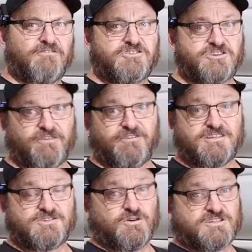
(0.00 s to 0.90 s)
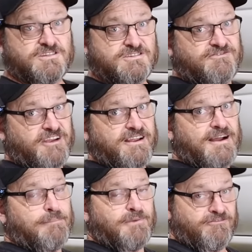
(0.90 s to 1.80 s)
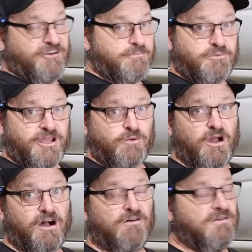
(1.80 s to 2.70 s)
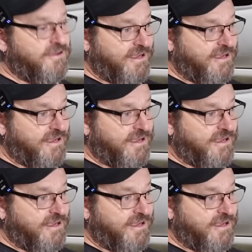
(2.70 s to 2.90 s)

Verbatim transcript: off-the-shelf exhaust is fitted up, it fitted pretty well.